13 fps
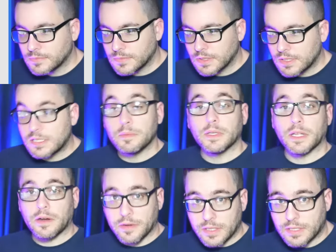
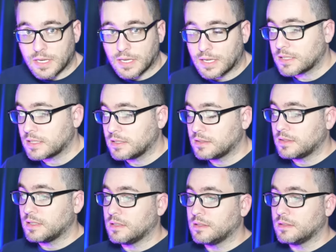similarities, I guess, in
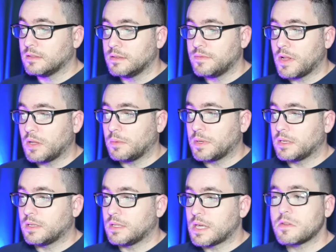in
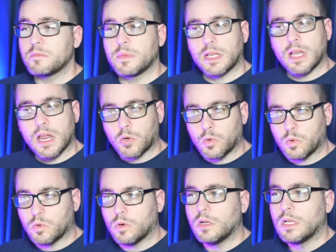development, and that'd be kind of
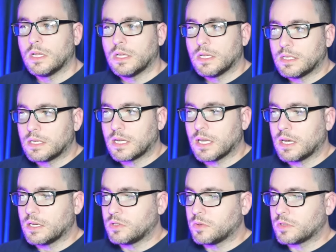cool to get
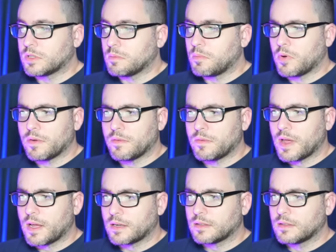into at some point. In
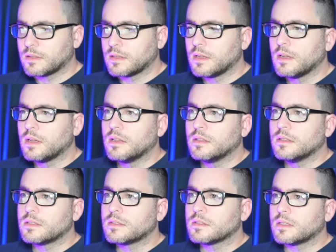fact,
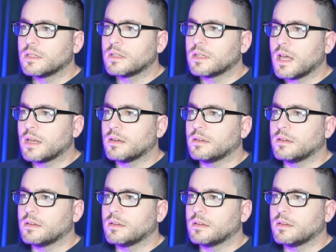let's look at that.